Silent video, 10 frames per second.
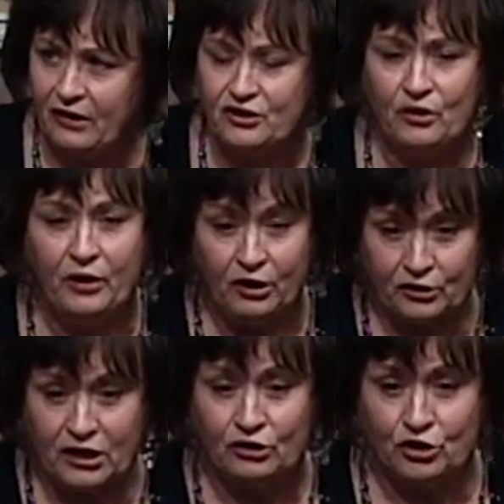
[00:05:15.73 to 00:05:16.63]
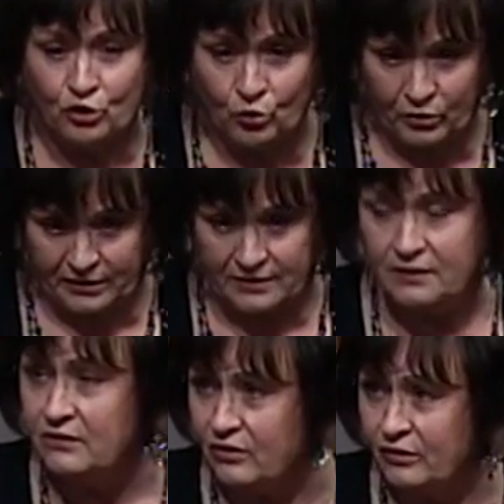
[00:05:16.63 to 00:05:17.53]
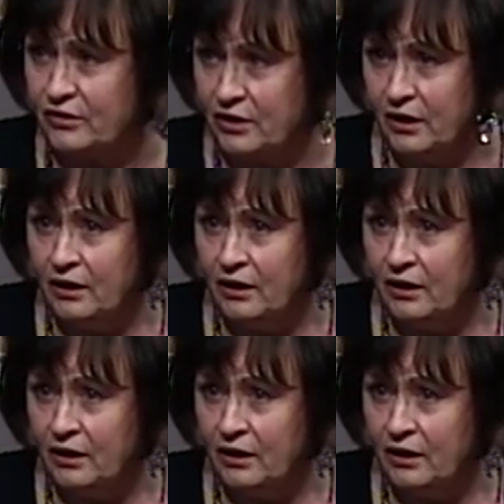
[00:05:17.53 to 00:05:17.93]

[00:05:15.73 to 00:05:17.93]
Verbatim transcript: So here's our choice, church.